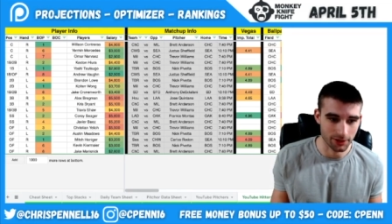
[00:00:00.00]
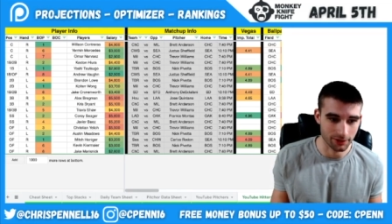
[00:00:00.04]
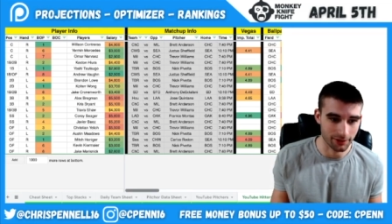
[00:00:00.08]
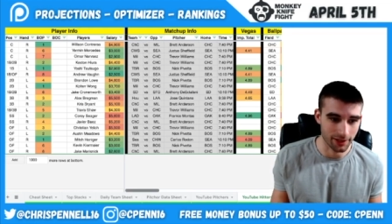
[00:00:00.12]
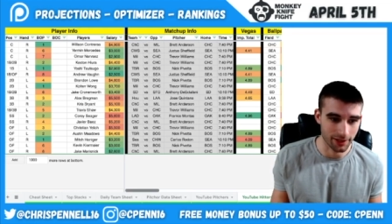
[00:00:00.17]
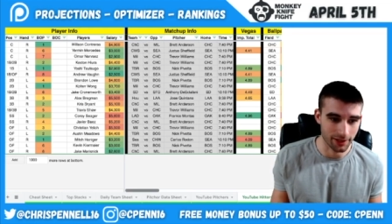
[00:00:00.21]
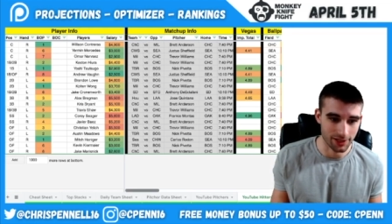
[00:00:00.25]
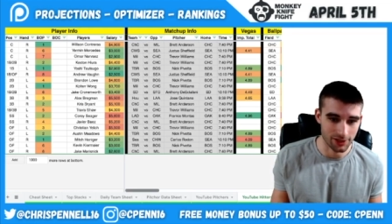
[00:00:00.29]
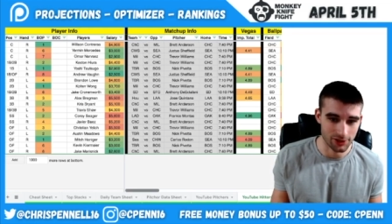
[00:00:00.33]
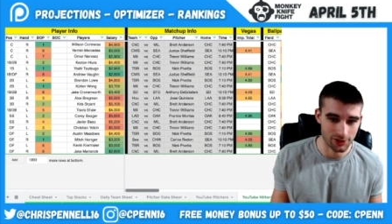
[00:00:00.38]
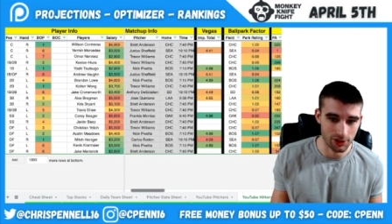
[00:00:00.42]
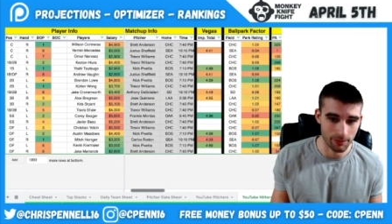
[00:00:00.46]

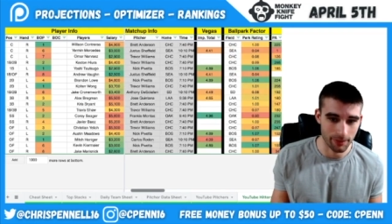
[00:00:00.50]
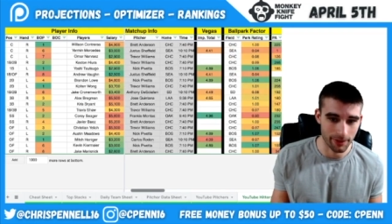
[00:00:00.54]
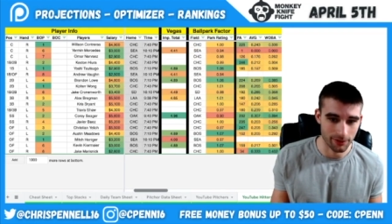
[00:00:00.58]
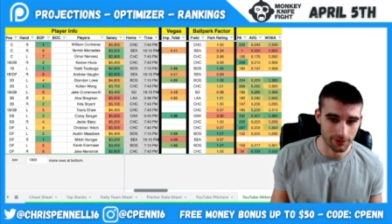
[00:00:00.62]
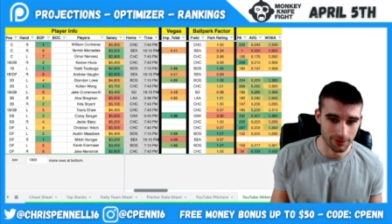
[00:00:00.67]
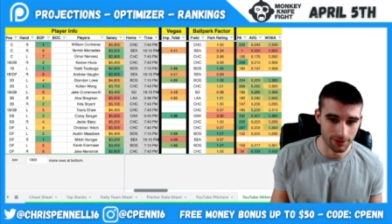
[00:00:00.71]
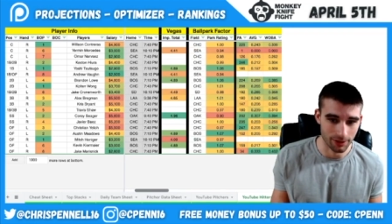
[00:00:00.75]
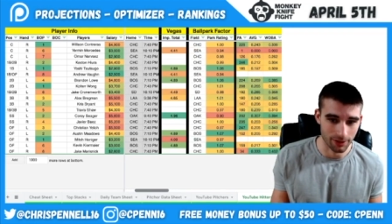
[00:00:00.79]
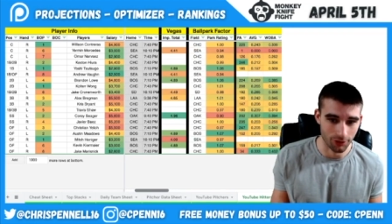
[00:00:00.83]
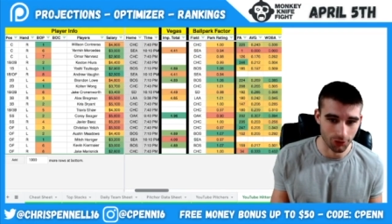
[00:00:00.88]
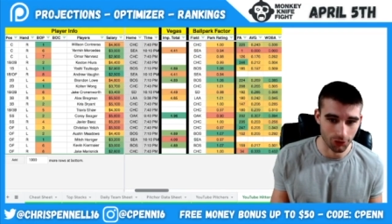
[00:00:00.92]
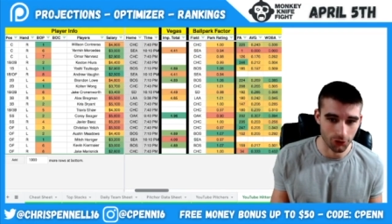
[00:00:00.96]
Last year, Meadows
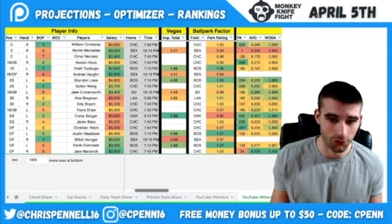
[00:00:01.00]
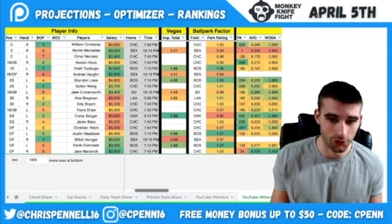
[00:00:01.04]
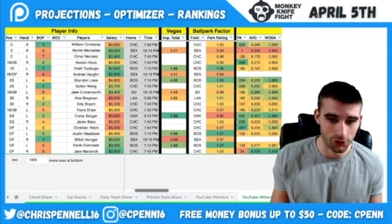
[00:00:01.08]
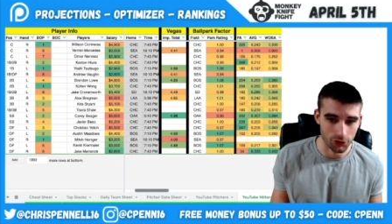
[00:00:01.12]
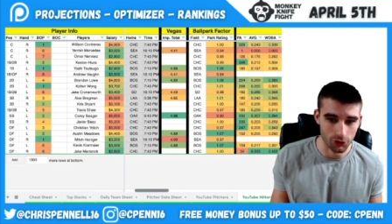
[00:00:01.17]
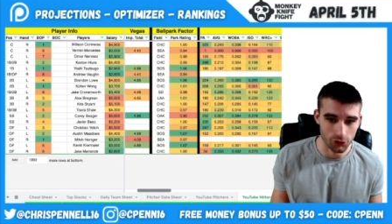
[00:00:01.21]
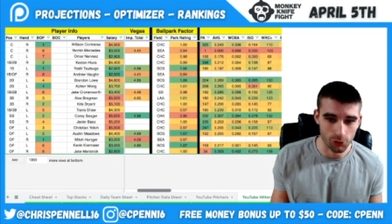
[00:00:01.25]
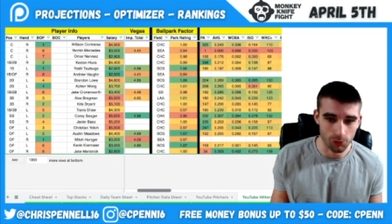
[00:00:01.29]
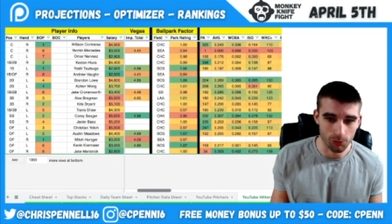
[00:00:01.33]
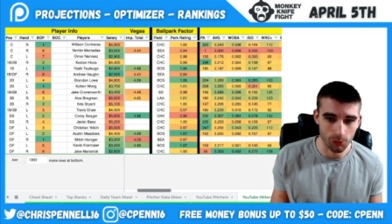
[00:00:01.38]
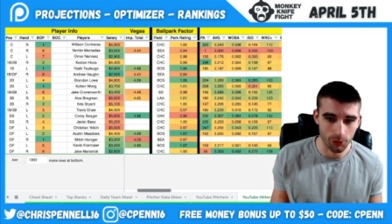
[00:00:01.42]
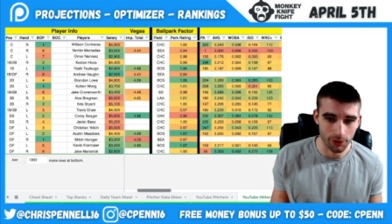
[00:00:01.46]
had a
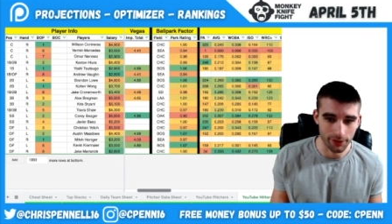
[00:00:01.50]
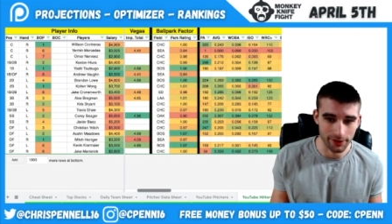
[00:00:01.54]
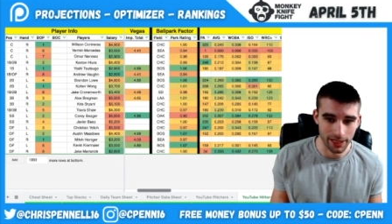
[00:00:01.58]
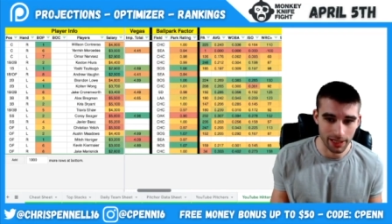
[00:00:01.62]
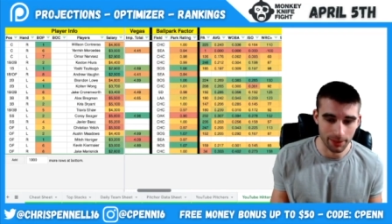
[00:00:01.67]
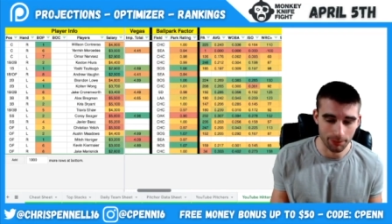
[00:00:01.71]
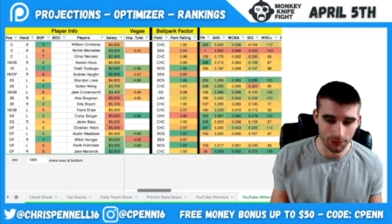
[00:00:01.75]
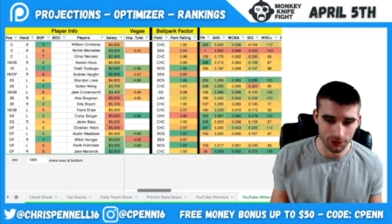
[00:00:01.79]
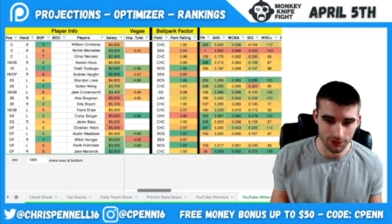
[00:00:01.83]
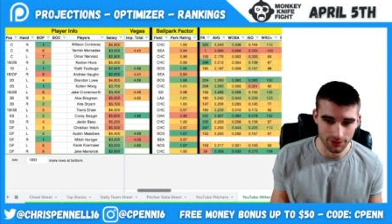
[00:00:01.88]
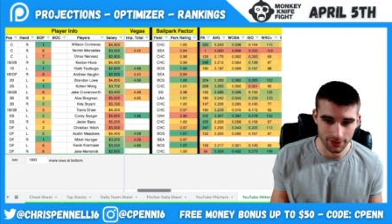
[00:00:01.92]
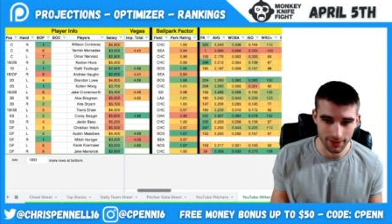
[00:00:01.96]
thirty-two point nine
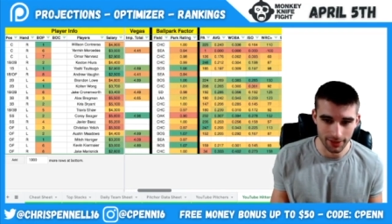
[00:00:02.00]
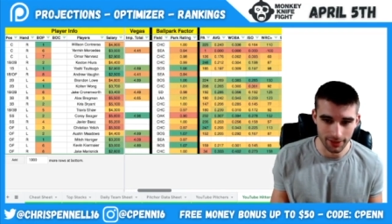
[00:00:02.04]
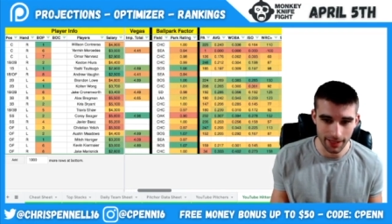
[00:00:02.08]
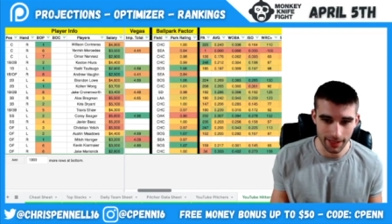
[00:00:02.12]
percent